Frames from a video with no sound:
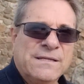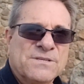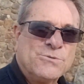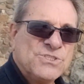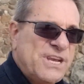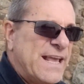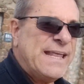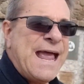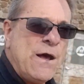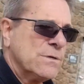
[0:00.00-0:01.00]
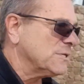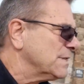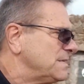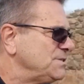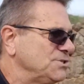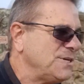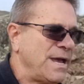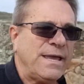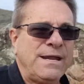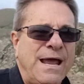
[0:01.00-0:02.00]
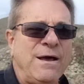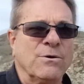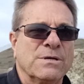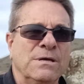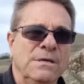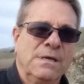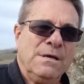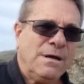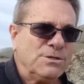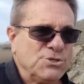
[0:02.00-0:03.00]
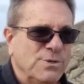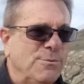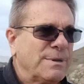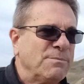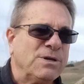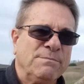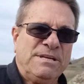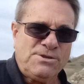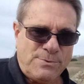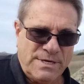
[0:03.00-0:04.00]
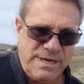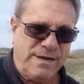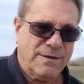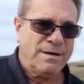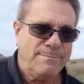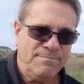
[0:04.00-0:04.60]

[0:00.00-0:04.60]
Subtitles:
Let's go check it out. Let's check it out. I'll show you what I'm going to be doing here.